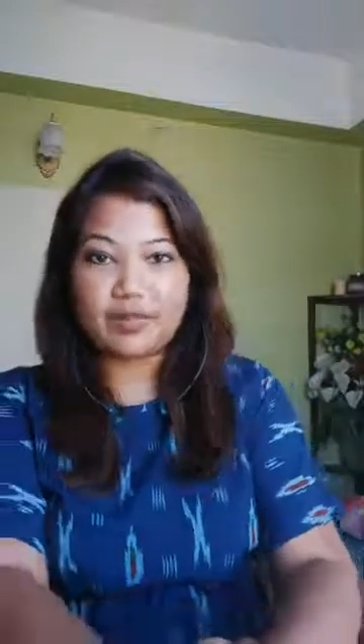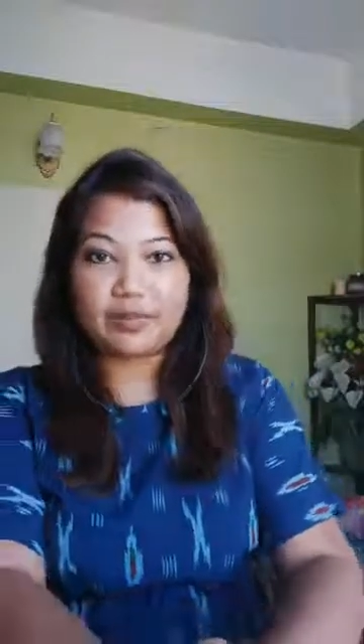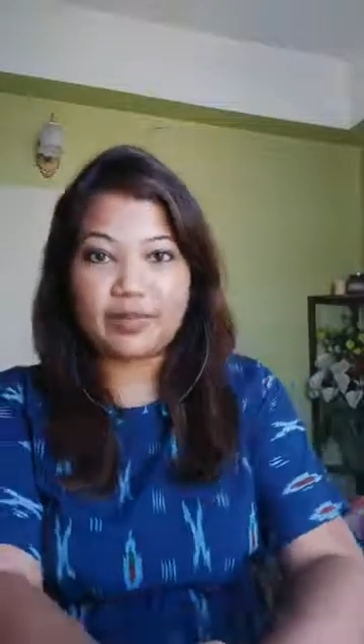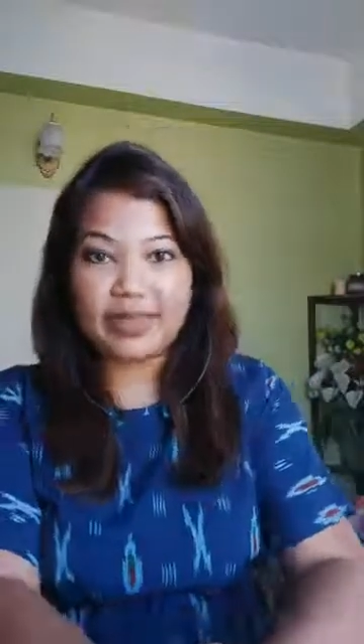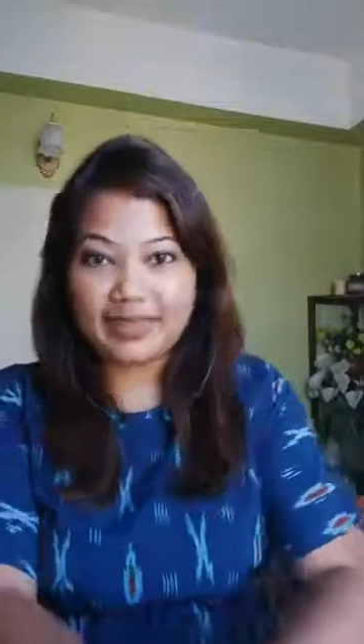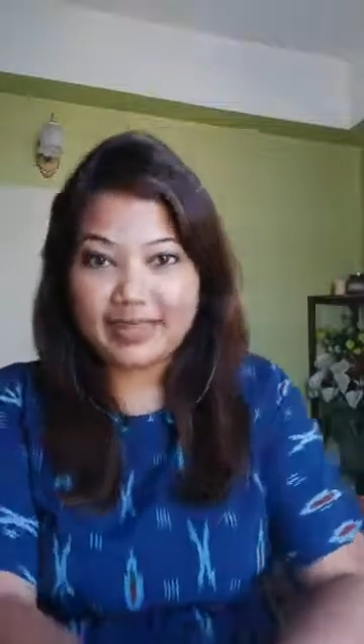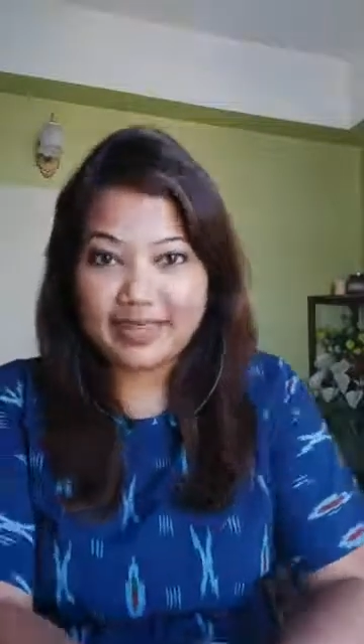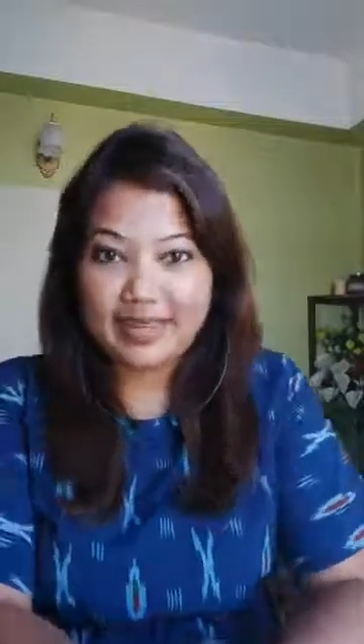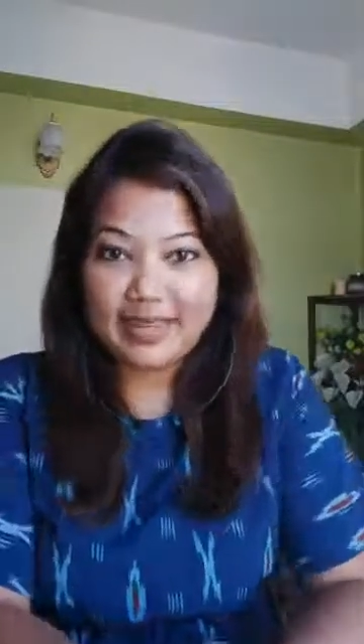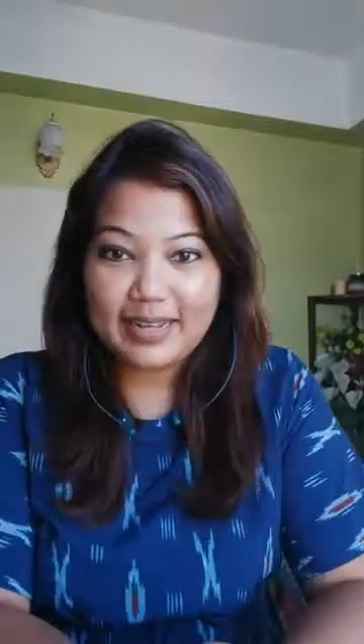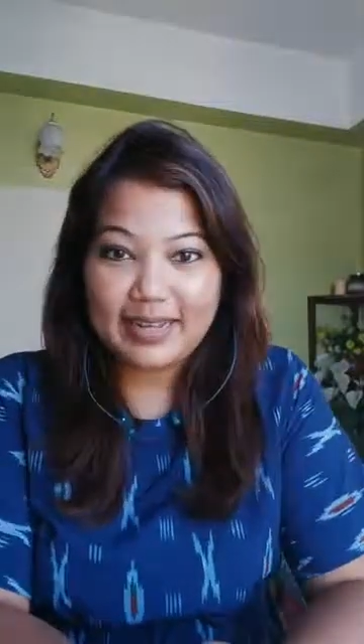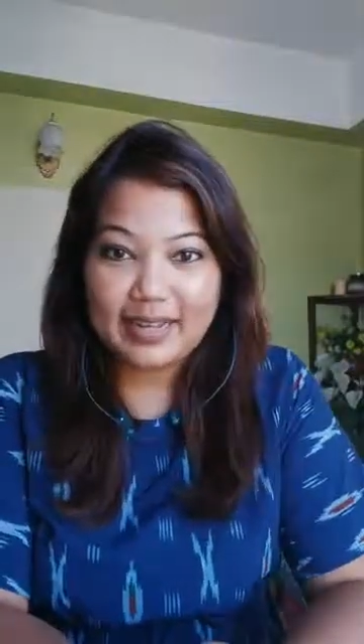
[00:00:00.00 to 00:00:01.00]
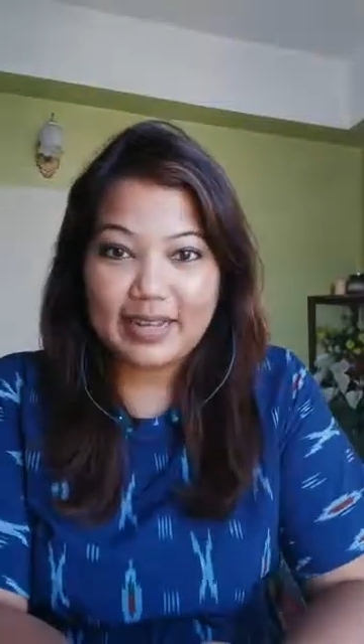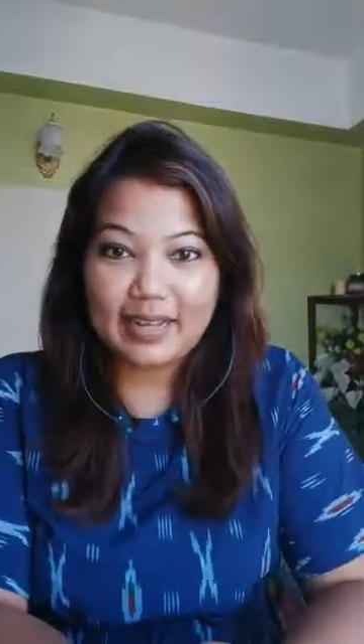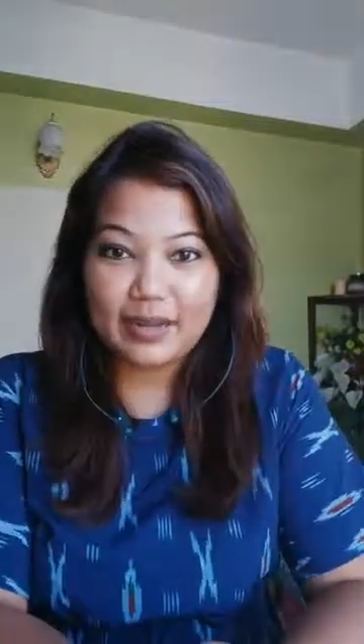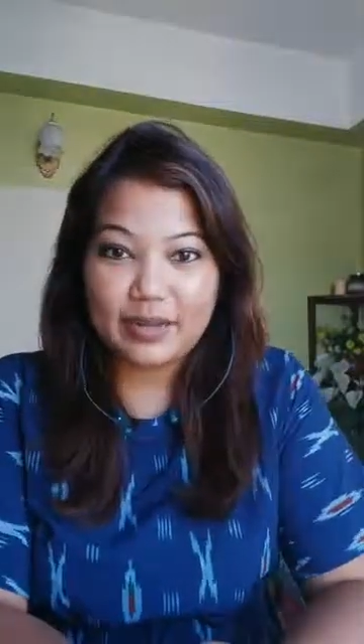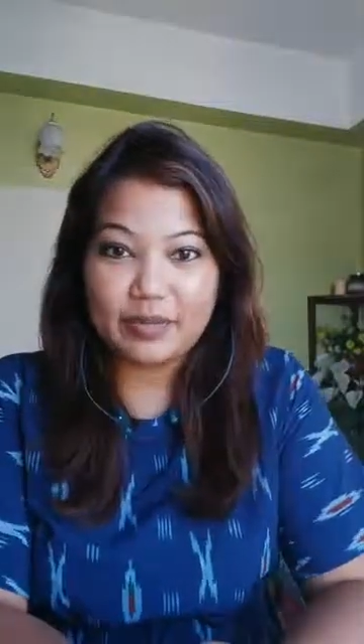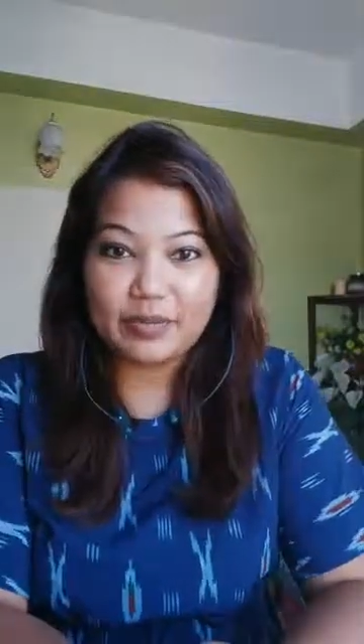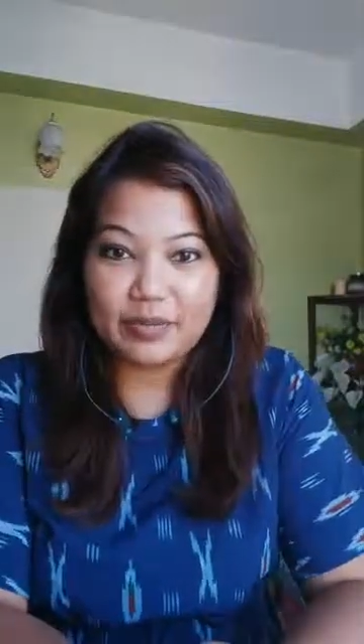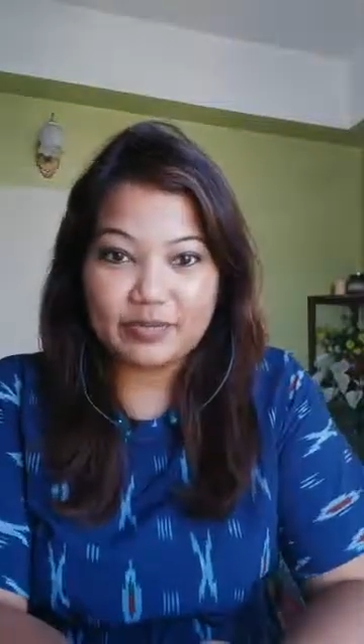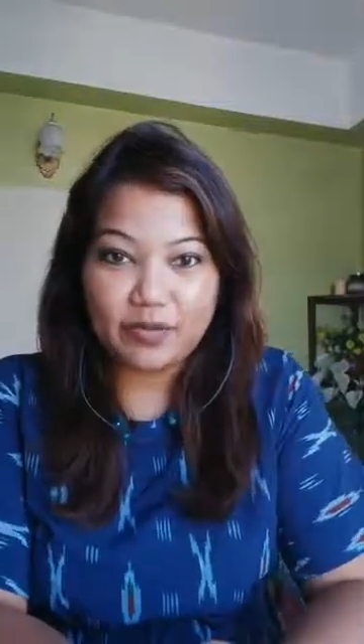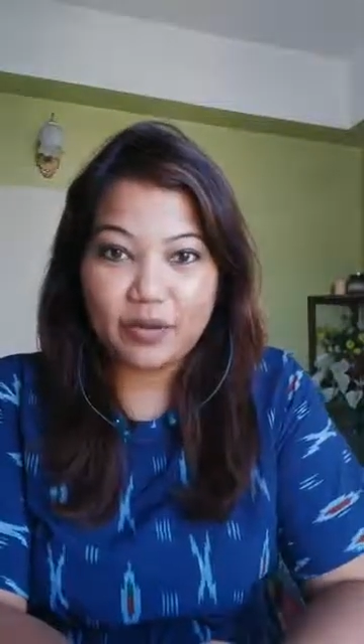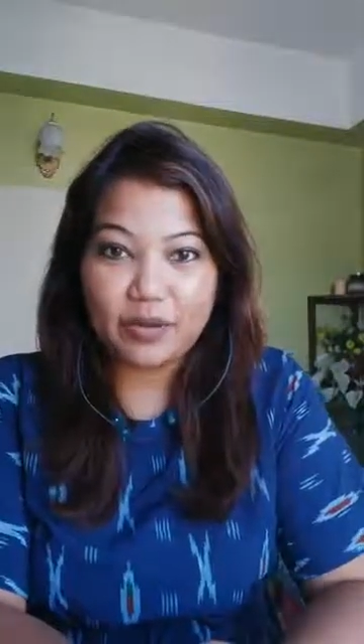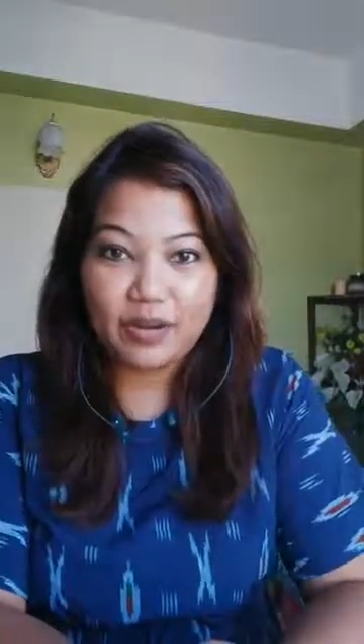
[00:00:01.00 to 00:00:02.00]
in baking
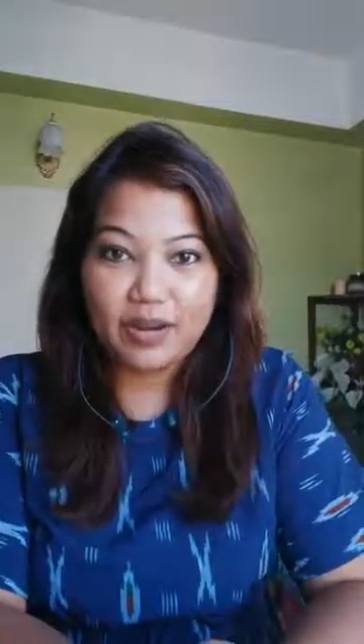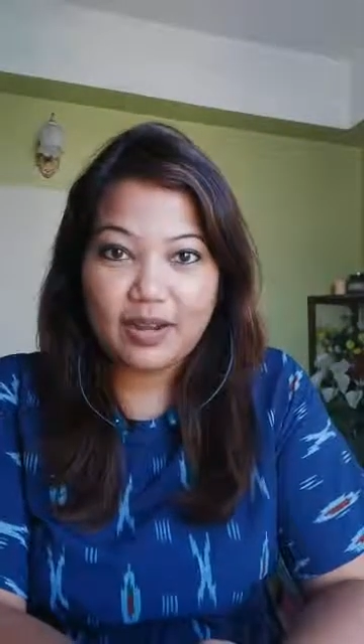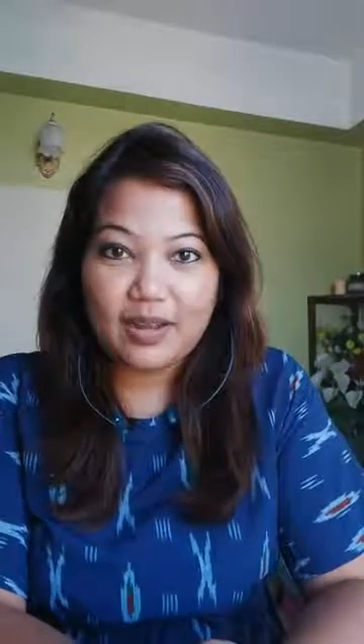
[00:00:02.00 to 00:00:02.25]
before.